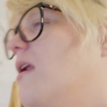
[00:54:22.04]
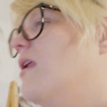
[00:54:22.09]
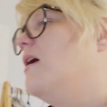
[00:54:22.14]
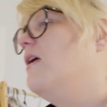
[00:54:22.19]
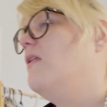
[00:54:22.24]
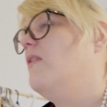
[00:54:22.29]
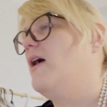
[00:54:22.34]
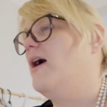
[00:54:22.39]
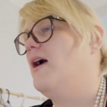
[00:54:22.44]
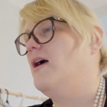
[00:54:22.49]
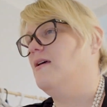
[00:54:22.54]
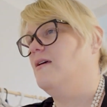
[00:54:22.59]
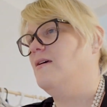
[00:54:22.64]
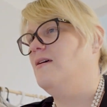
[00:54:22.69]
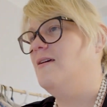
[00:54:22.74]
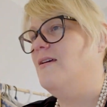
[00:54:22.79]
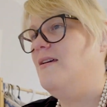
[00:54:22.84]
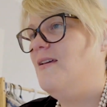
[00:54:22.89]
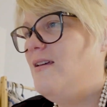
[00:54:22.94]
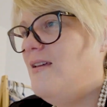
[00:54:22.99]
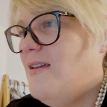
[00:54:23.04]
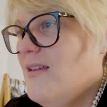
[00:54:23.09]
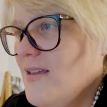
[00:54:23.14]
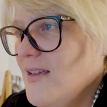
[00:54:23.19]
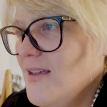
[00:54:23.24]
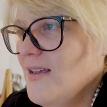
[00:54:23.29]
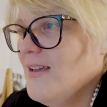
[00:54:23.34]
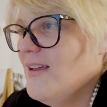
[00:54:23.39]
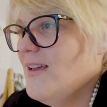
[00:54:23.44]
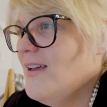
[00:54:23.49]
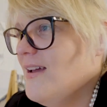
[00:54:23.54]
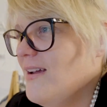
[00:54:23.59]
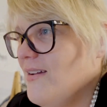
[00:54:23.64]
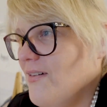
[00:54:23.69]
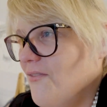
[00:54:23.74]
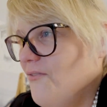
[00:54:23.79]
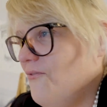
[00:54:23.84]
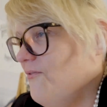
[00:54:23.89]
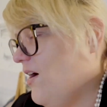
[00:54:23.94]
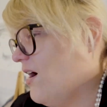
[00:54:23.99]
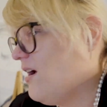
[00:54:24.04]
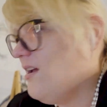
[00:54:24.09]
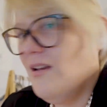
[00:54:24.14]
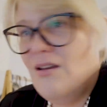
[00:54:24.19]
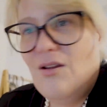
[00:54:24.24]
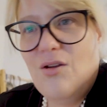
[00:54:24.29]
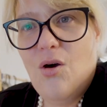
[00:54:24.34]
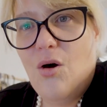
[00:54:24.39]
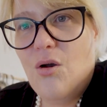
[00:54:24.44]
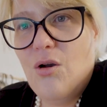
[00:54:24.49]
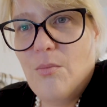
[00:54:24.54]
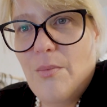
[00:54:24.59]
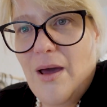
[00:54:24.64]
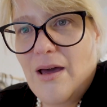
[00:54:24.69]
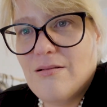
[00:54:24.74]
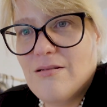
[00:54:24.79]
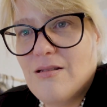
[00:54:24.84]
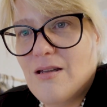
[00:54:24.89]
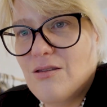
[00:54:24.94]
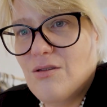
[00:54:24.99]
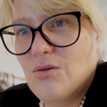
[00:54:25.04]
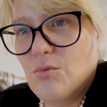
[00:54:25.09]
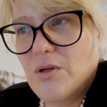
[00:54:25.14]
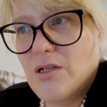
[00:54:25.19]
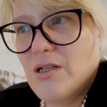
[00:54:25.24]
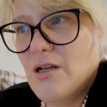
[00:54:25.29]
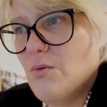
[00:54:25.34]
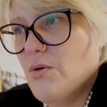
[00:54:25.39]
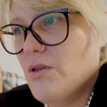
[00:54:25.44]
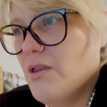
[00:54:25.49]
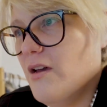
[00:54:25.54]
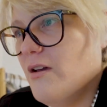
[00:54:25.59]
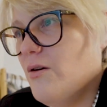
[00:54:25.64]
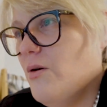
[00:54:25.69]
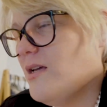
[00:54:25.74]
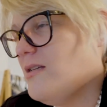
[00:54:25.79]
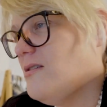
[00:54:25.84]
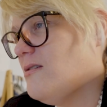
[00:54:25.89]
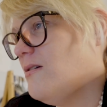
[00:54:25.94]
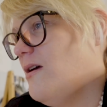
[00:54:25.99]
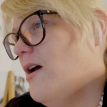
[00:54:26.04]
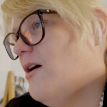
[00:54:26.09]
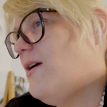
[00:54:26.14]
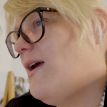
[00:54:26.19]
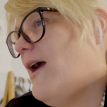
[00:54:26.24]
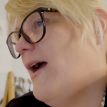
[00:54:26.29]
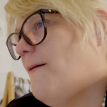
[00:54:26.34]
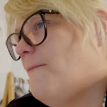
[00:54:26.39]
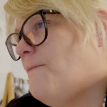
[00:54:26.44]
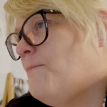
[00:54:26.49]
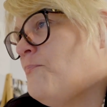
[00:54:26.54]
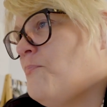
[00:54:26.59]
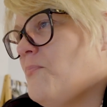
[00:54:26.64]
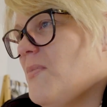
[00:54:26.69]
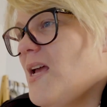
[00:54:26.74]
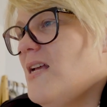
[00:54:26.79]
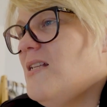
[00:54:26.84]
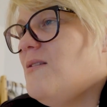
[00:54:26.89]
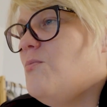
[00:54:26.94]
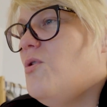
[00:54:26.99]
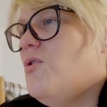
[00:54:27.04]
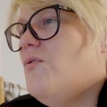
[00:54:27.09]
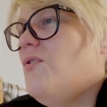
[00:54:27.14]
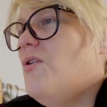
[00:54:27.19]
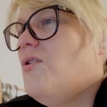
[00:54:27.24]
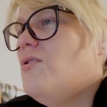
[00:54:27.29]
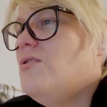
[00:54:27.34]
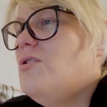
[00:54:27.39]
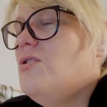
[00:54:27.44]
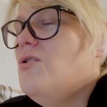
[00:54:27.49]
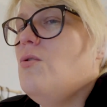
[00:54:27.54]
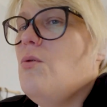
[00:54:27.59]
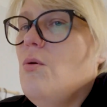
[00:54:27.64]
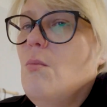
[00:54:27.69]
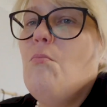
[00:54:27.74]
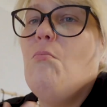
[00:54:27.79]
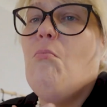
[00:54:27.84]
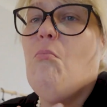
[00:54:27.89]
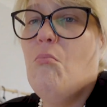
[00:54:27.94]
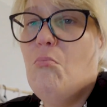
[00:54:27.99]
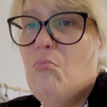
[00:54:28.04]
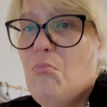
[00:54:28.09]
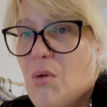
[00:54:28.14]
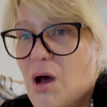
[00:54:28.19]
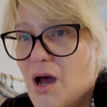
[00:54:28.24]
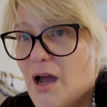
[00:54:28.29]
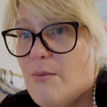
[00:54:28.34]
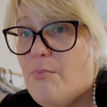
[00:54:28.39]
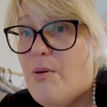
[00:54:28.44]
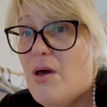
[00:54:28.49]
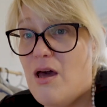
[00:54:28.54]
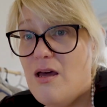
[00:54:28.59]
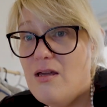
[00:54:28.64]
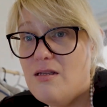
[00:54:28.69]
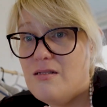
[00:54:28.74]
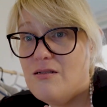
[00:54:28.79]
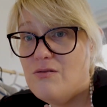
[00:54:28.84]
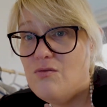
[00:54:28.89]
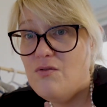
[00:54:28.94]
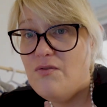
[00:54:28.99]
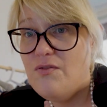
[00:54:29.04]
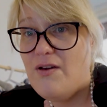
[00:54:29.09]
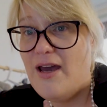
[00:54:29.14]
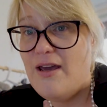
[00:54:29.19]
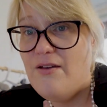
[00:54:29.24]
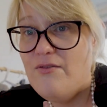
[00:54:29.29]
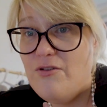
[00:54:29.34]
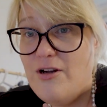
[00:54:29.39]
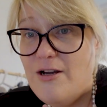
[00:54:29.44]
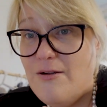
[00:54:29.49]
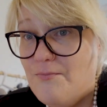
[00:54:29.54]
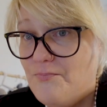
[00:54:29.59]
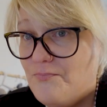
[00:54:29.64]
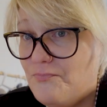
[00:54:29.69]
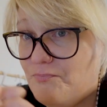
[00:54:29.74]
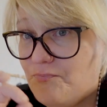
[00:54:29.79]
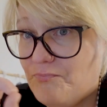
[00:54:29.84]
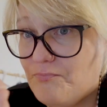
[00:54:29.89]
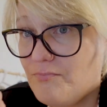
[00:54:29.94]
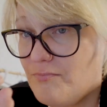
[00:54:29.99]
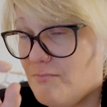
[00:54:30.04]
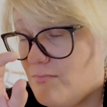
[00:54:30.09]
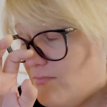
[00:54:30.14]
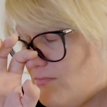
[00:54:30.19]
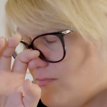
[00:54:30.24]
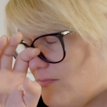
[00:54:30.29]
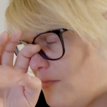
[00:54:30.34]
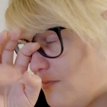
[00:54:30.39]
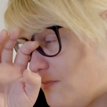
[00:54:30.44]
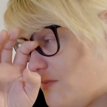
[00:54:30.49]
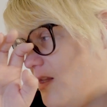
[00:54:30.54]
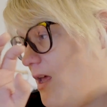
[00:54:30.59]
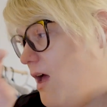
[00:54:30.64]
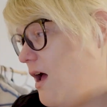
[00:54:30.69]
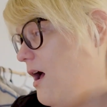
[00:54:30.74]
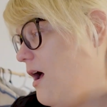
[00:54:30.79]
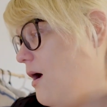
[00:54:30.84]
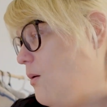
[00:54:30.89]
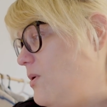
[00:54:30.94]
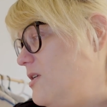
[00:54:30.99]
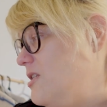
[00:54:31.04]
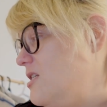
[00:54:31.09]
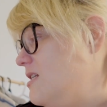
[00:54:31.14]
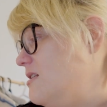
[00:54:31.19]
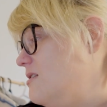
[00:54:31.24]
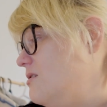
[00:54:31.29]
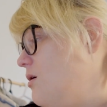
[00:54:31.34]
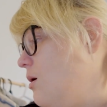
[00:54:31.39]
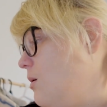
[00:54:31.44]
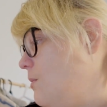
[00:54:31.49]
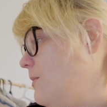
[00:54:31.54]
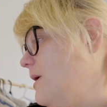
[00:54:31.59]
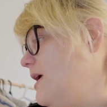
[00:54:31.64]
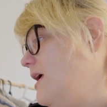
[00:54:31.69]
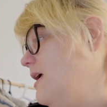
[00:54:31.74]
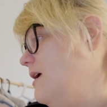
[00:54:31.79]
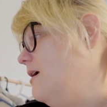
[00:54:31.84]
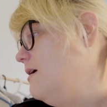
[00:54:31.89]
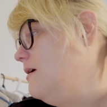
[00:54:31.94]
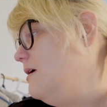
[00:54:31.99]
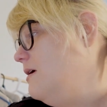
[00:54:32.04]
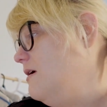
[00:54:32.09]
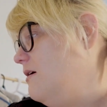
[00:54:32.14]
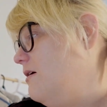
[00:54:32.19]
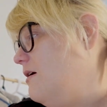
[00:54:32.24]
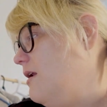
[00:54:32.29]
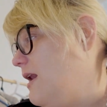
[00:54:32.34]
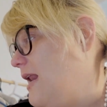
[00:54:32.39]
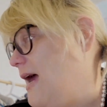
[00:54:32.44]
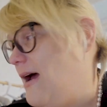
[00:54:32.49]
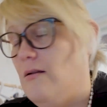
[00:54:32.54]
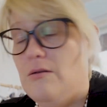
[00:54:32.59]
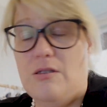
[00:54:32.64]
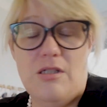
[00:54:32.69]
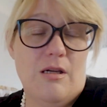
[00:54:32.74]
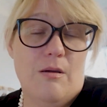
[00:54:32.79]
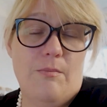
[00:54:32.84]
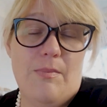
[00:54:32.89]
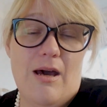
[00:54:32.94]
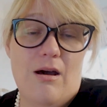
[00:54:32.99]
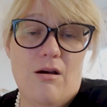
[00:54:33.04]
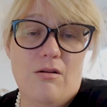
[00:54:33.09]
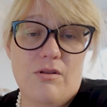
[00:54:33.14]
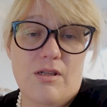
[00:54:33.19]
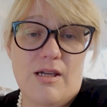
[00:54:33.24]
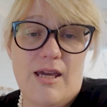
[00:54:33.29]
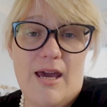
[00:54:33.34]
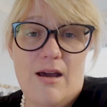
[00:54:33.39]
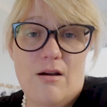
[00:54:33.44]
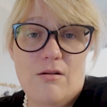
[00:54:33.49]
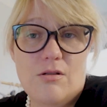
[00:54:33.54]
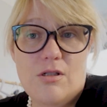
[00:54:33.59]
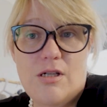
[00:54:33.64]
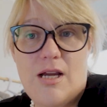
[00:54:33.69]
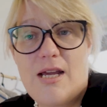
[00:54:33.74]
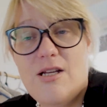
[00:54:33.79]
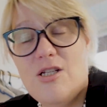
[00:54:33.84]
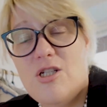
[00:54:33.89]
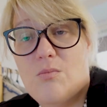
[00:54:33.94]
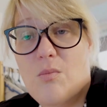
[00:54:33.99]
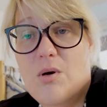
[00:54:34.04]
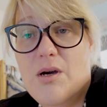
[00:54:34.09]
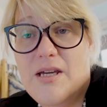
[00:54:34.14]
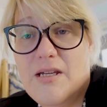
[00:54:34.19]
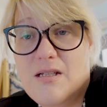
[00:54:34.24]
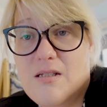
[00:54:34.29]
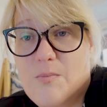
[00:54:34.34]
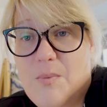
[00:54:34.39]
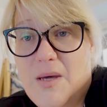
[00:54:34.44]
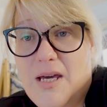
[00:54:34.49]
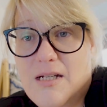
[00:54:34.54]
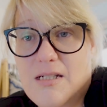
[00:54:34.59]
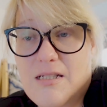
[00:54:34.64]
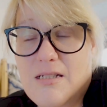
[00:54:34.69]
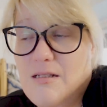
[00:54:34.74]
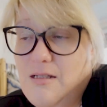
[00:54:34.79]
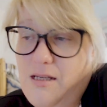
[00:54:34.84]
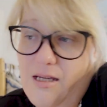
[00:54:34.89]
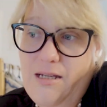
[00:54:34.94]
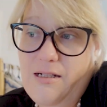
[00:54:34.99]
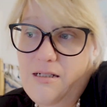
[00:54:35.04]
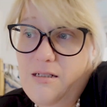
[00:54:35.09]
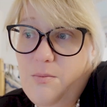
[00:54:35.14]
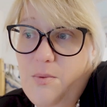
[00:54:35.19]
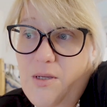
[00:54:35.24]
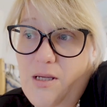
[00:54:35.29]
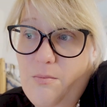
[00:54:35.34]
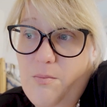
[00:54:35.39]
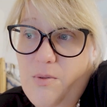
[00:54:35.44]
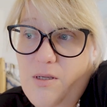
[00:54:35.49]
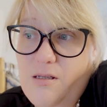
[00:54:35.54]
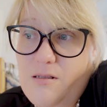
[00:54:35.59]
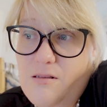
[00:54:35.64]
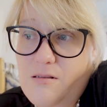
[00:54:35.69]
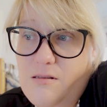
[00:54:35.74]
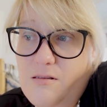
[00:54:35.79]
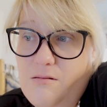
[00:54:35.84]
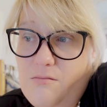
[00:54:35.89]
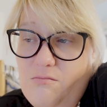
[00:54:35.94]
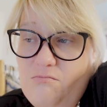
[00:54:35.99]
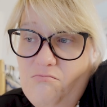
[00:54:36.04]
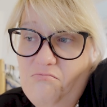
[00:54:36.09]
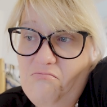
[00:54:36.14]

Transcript: Like that. fucking Gollum outside the window with their croissant. Okay, let's move on to my personal favourite, which is not me lounging about on the couch, as you might expect it to be, because,